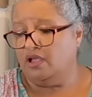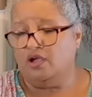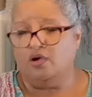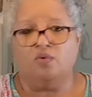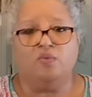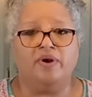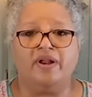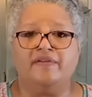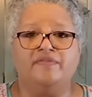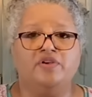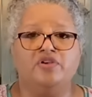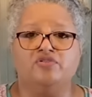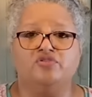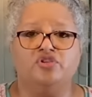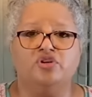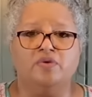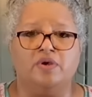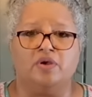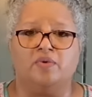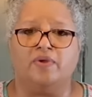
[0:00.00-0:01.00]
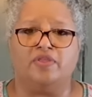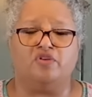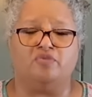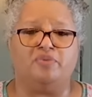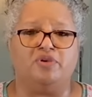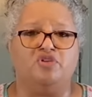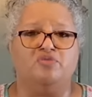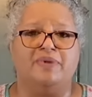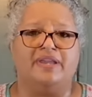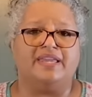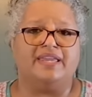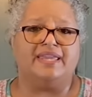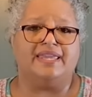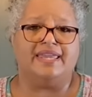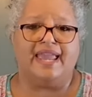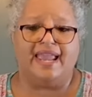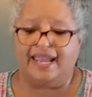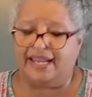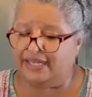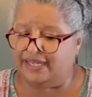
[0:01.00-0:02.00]
whatever you're doing, whether it be you're making
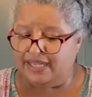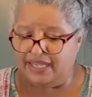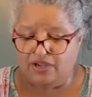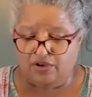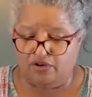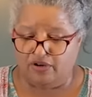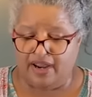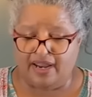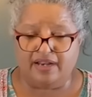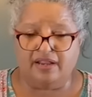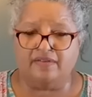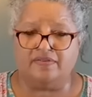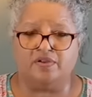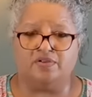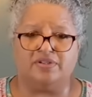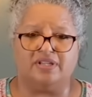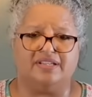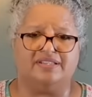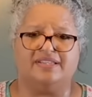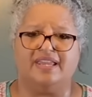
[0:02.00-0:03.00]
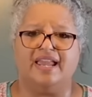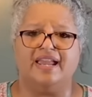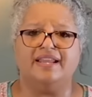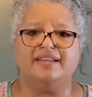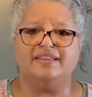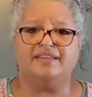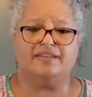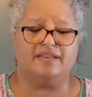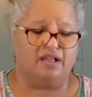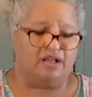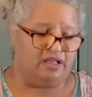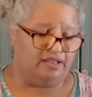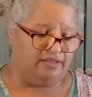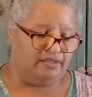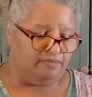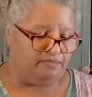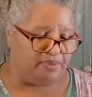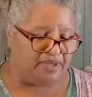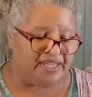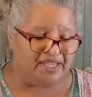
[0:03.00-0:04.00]
candy or any of those things. Candied
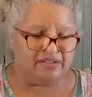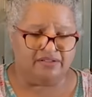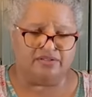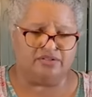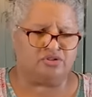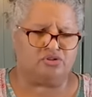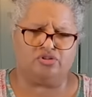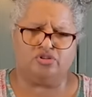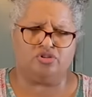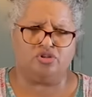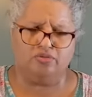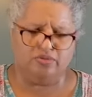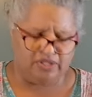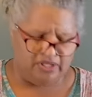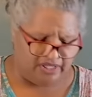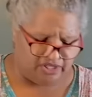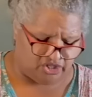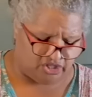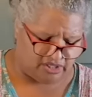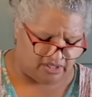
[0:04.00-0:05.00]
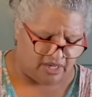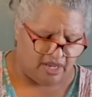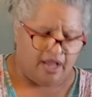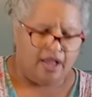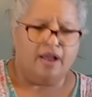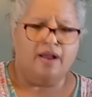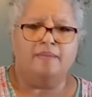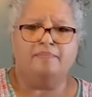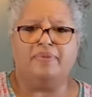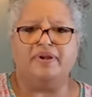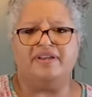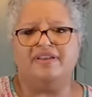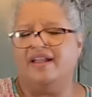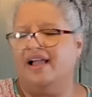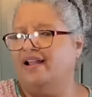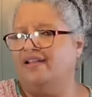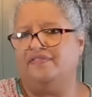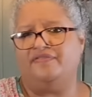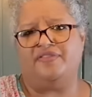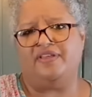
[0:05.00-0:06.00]
peels are so delicious, but
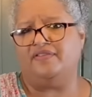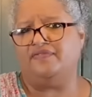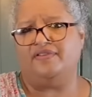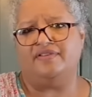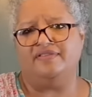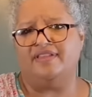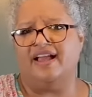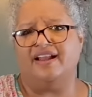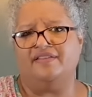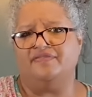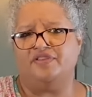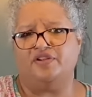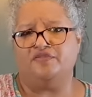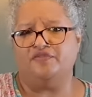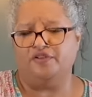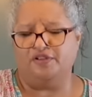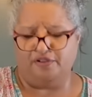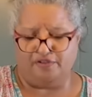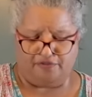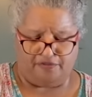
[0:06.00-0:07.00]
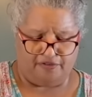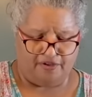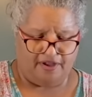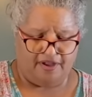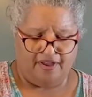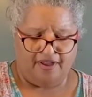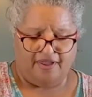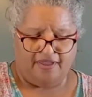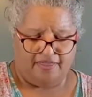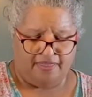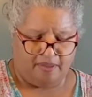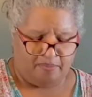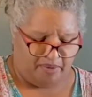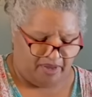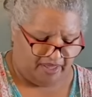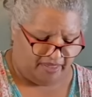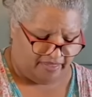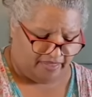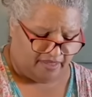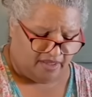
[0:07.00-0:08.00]
not if they're full of the
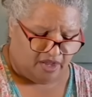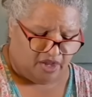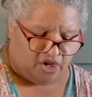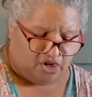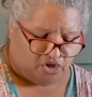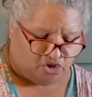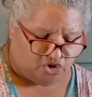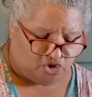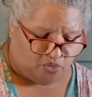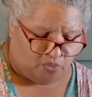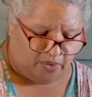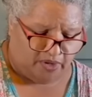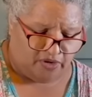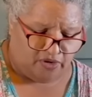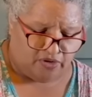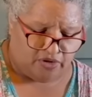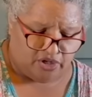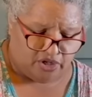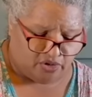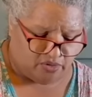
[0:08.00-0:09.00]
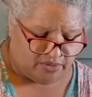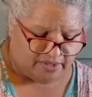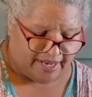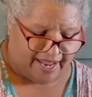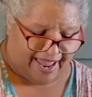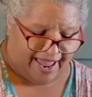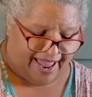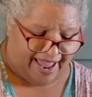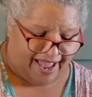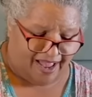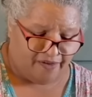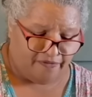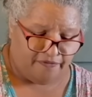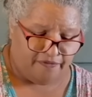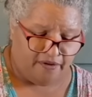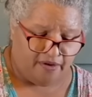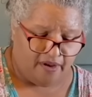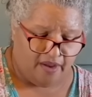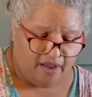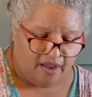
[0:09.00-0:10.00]
pith. So we're going to use
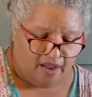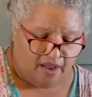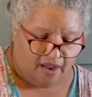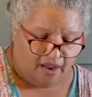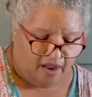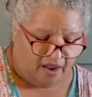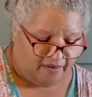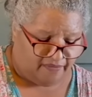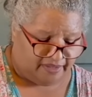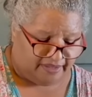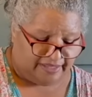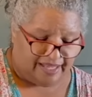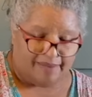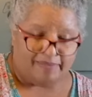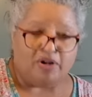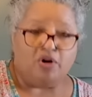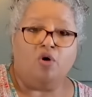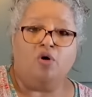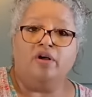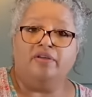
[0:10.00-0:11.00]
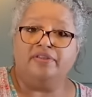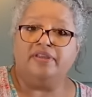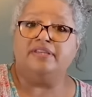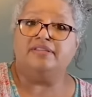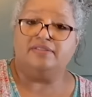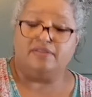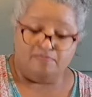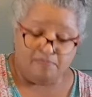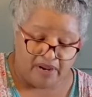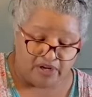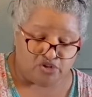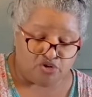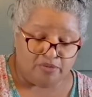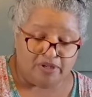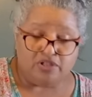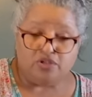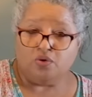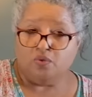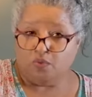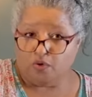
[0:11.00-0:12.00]
half of a lemon. All these
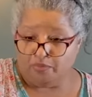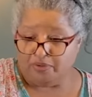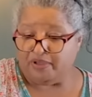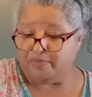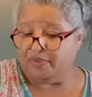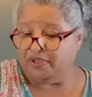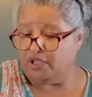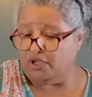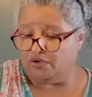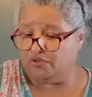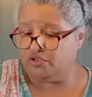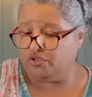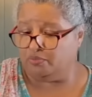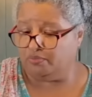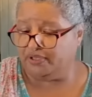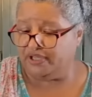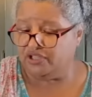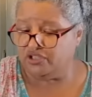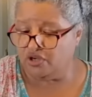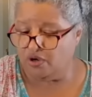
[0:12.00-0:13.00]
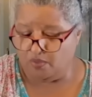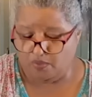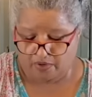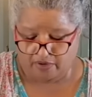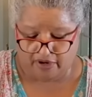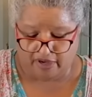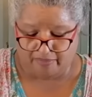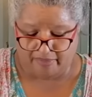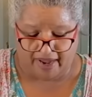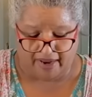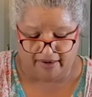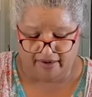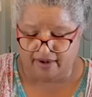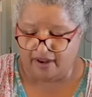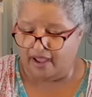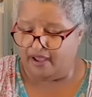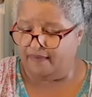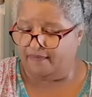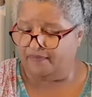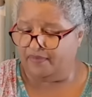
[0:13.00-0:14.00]
measurements will be below, so please don't worry about it.